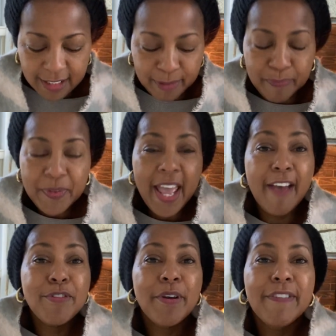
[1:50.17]

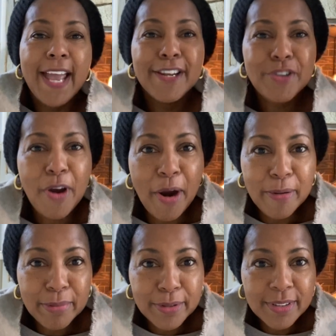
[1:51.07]
have you ever had your
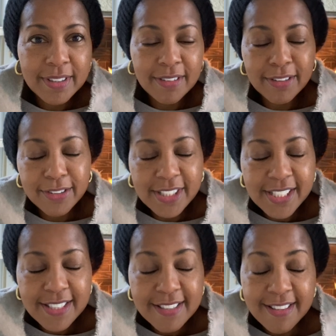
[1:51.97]
heart broken? Oh Lord
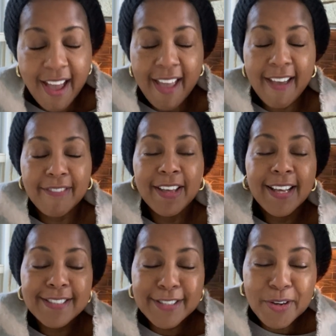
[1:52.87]
Jesus, I have.
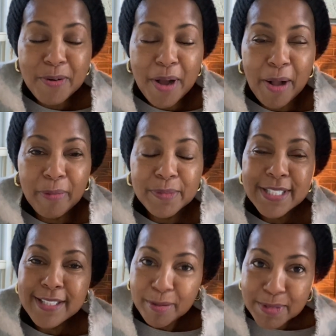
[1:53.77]
So um,
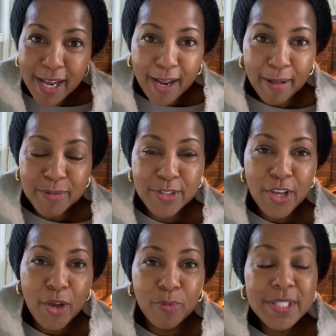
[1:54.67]
sometimes
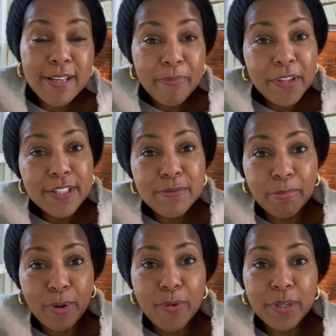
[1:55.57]
when something is
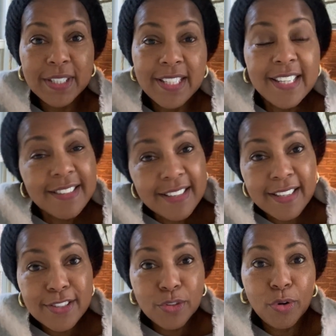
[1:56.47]
broken, it
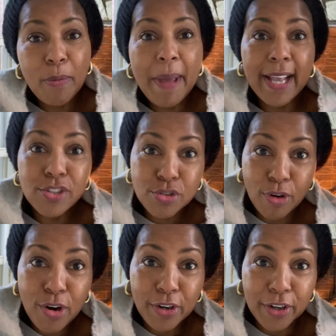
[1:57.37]
does grow back
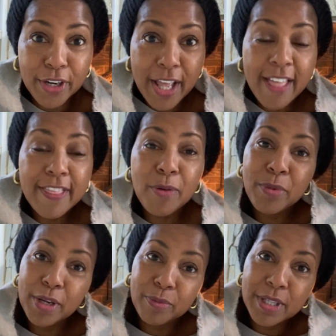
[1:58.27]
stronger than
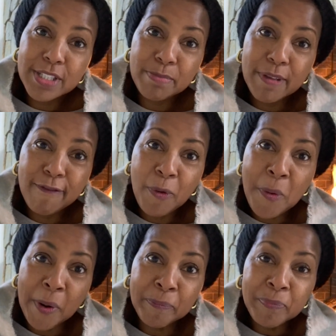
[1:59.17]
what it was
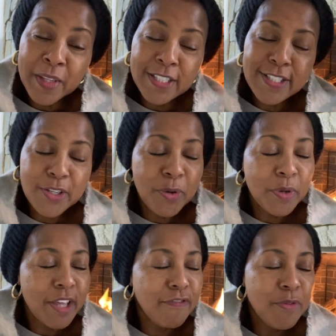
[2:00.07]
before.
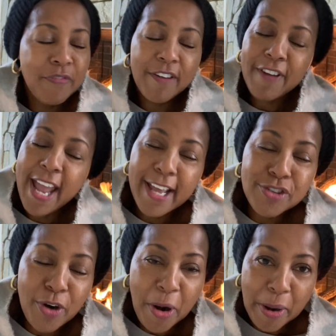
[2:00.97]
So if you've ever had
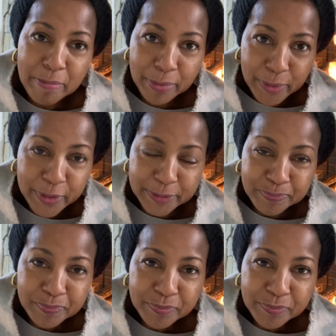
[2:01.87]
your heart broken,